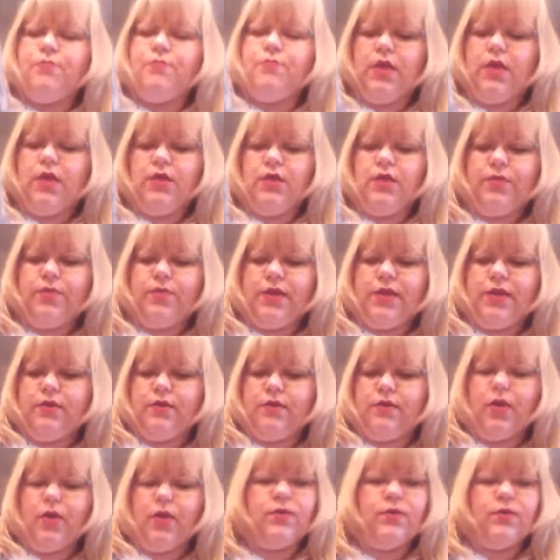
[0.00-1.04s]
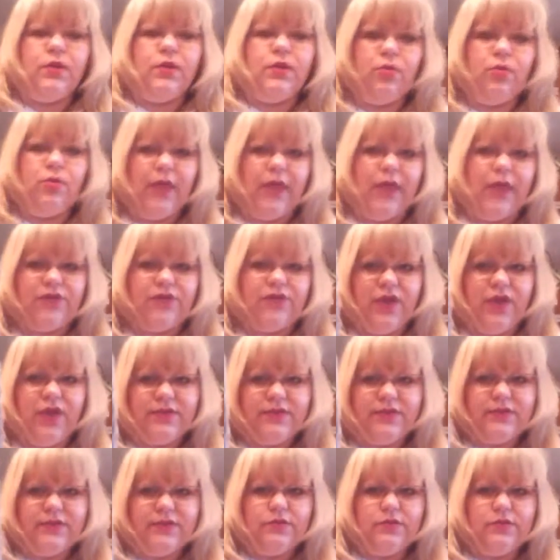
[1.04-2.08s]
It'll be great with a little black
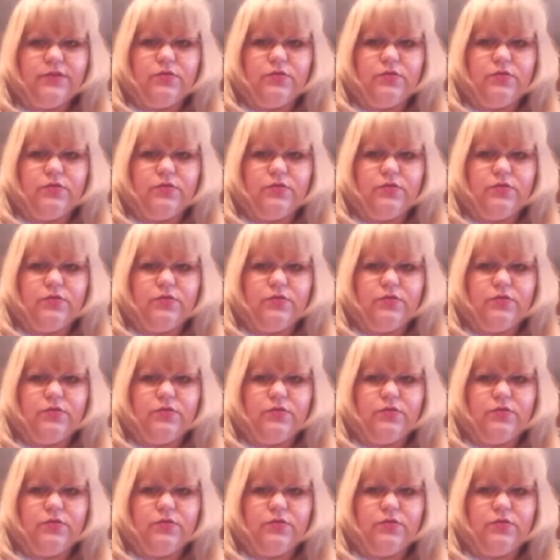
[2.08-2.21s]
dress